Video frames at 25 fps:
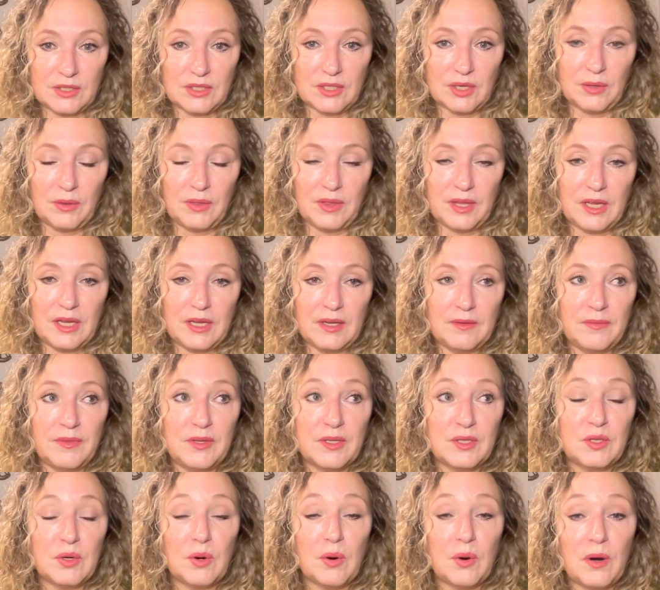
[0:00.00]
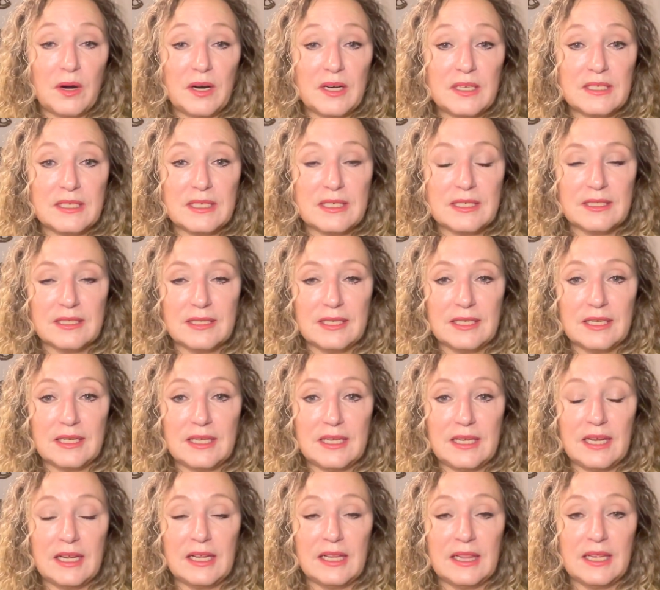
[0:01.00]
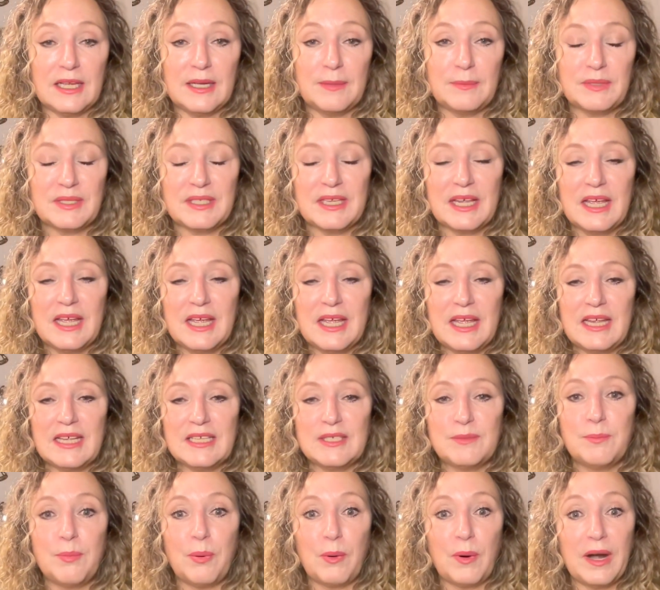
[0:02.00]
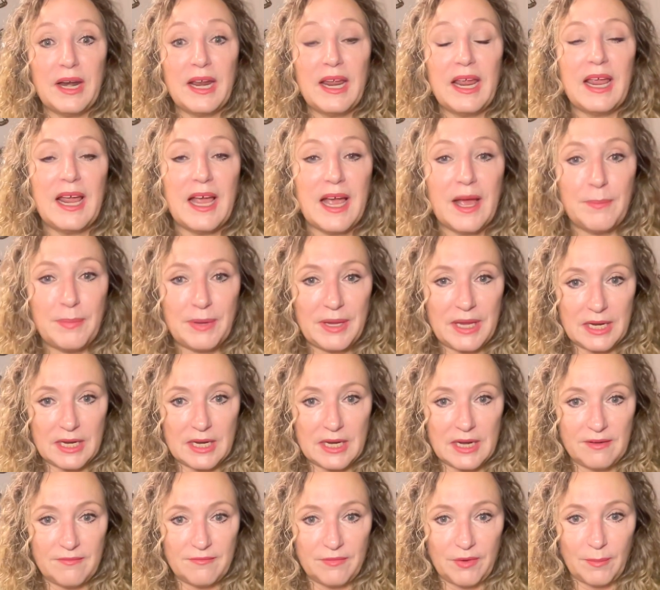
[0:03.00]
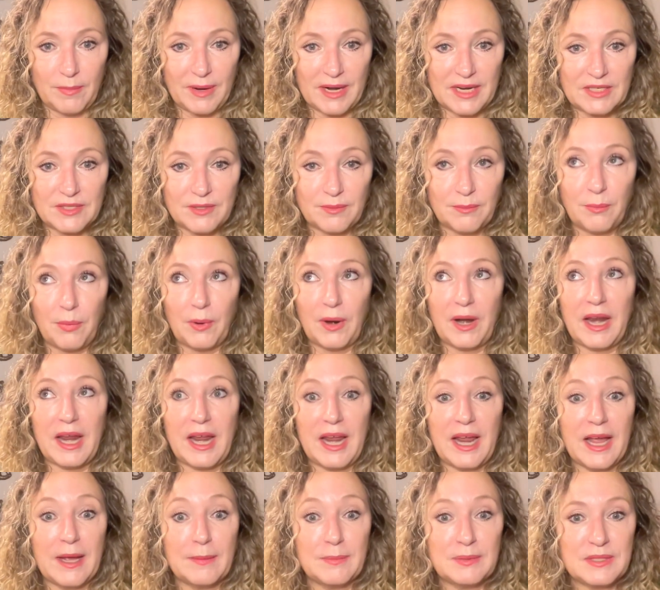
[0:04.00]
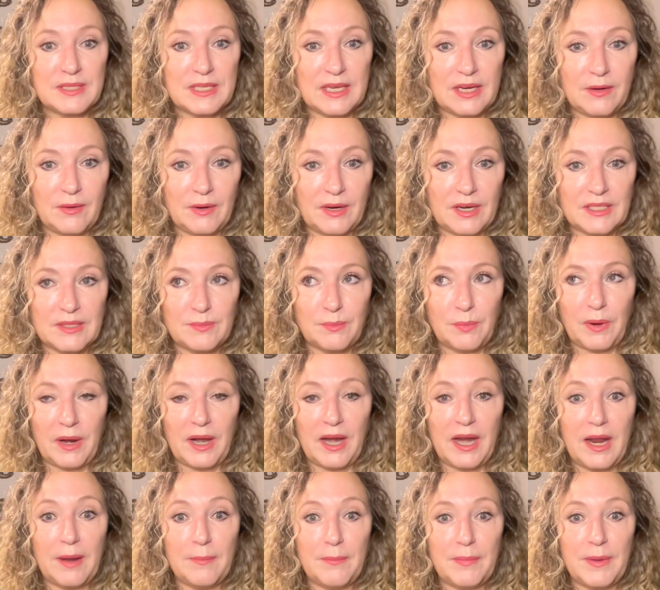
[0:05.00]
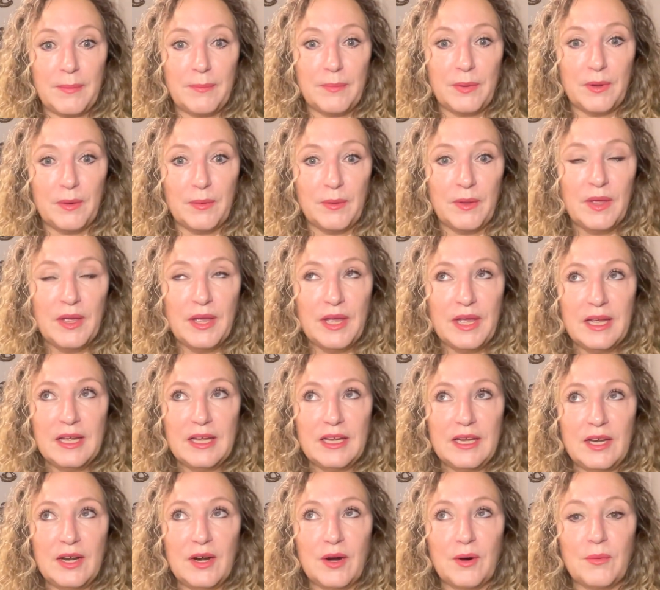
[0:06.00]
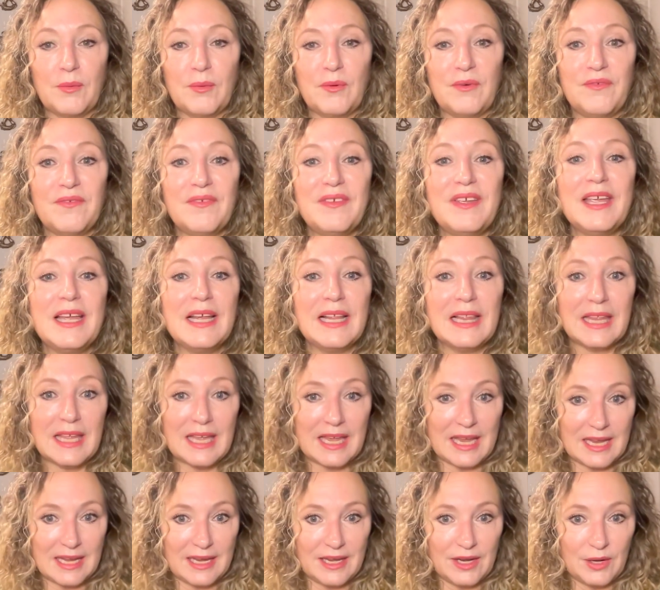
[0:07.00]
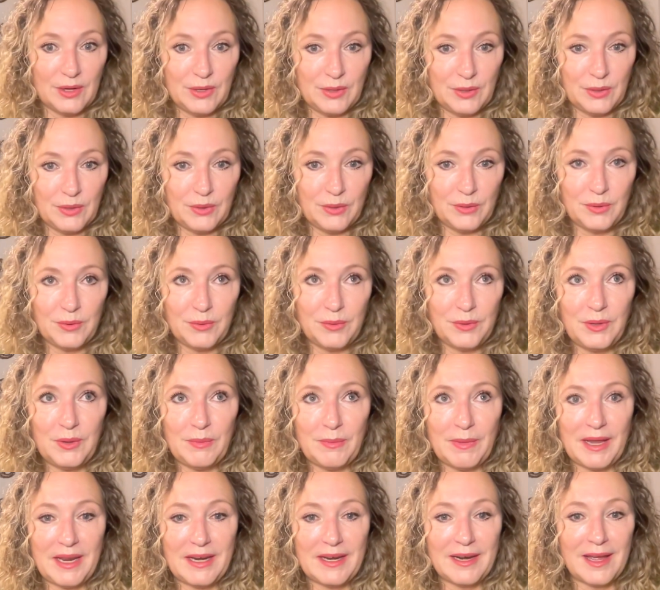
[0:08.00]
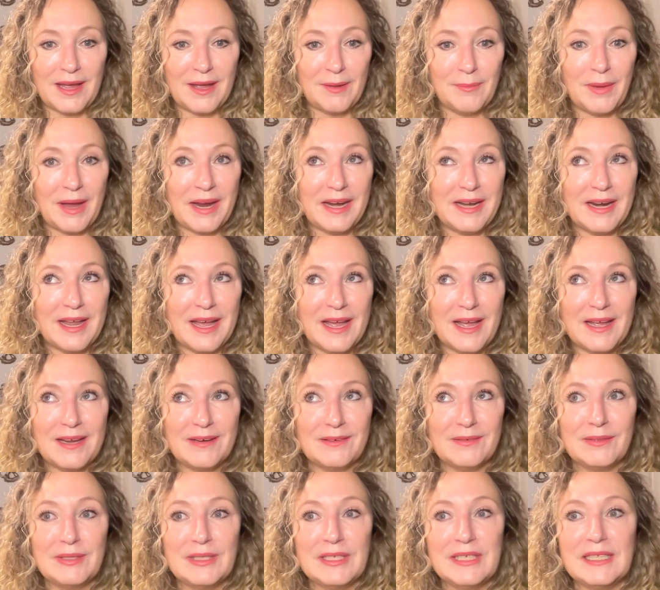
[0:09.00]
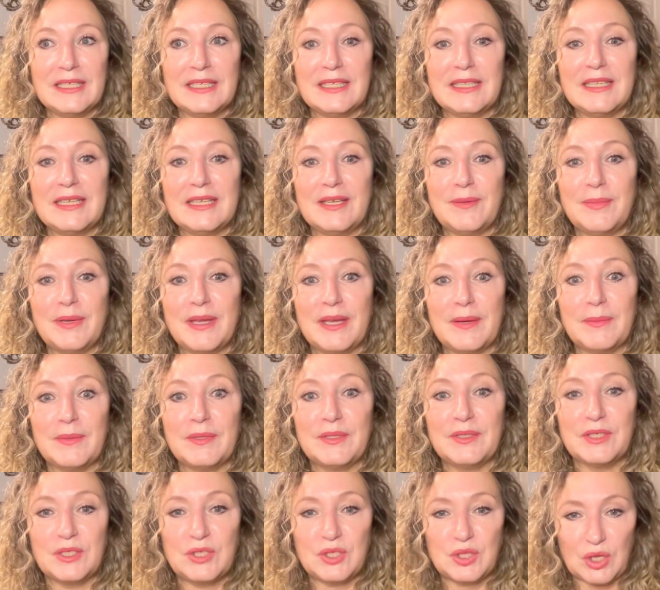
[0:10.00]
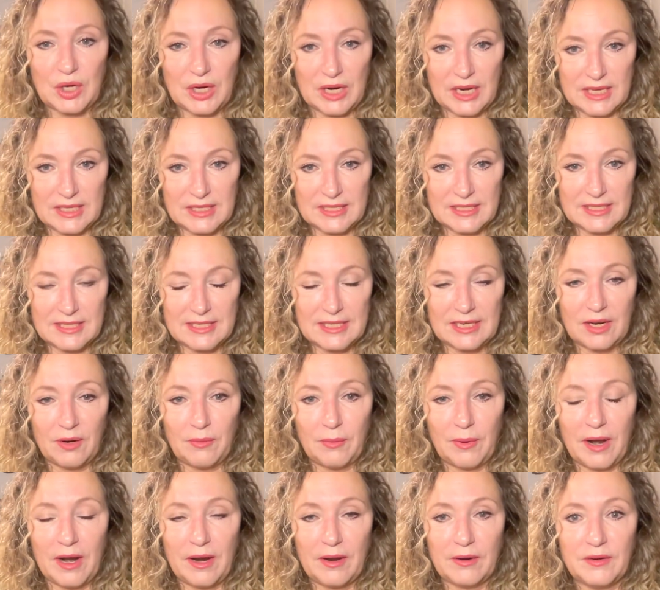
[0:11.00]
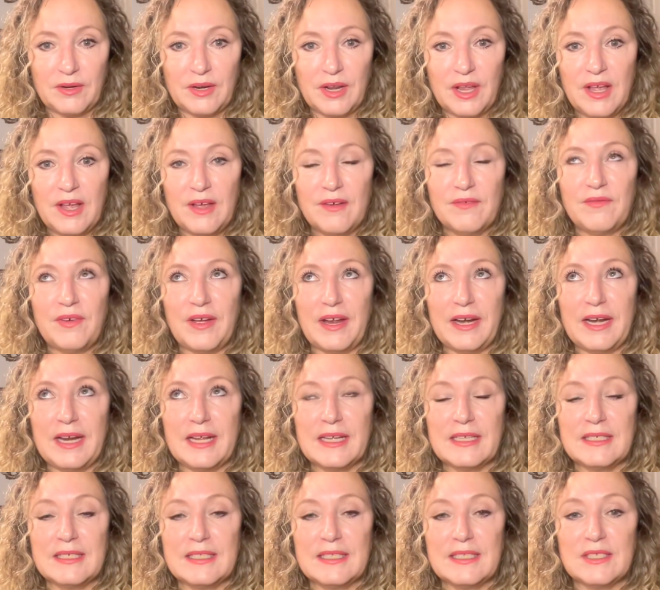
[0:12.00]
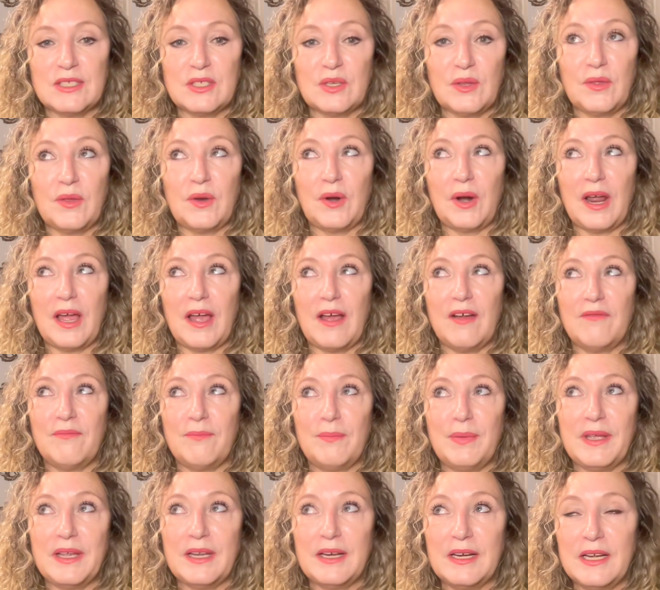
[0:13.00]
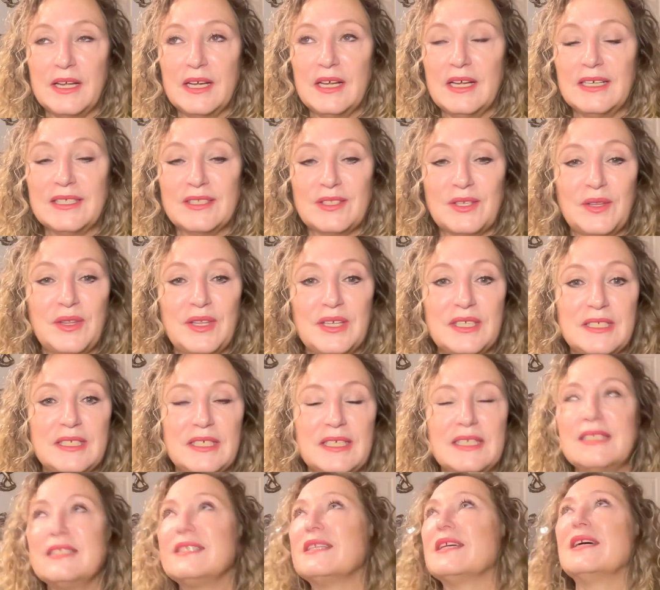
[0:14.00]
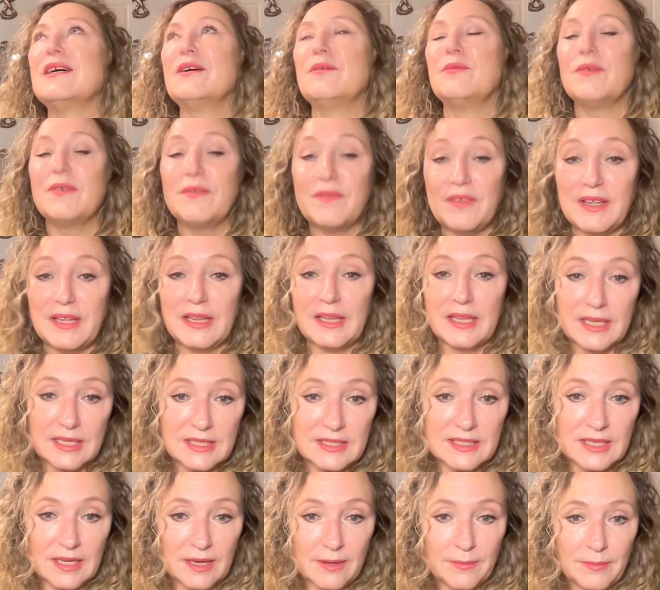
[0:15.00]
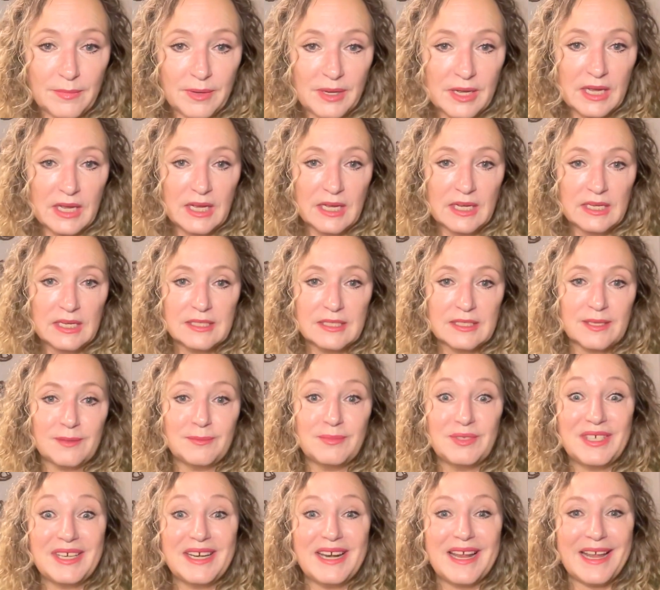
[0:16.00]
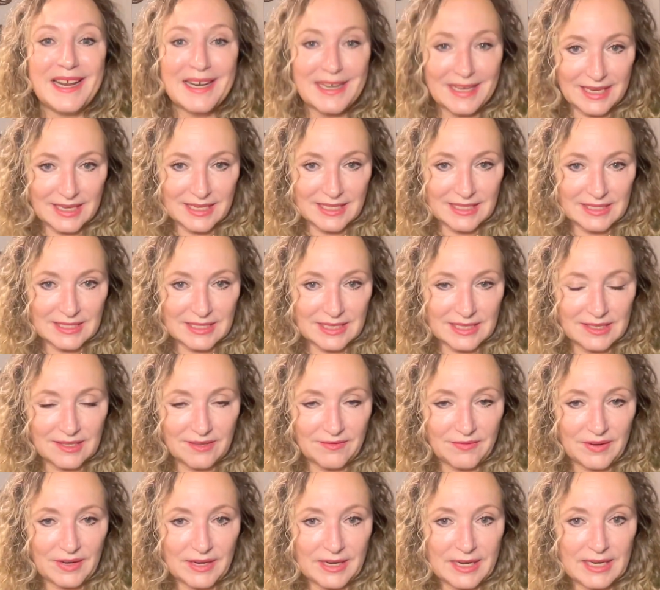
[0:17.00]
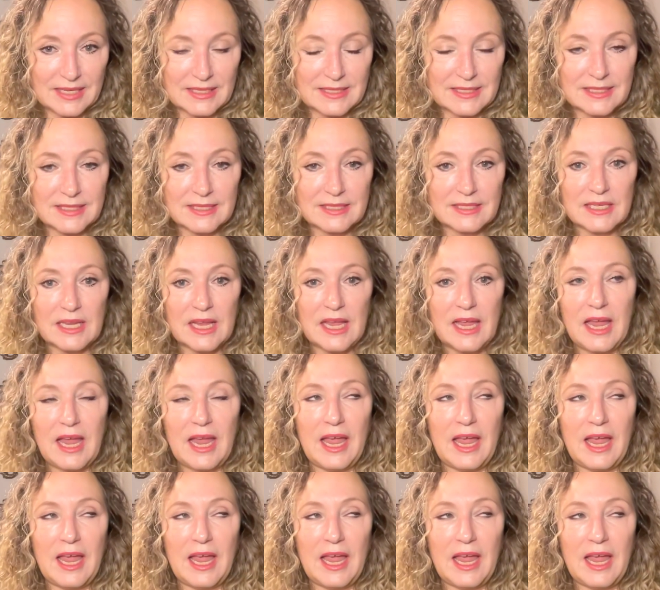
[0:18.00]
So the the Taurus eclipse is bringing up hidden information, bringing up secrets, bringing up people, you know, revealing who you may not might not really be able to trust around finances. So there have been so this is uh, revealing some some shenanigans in the finances.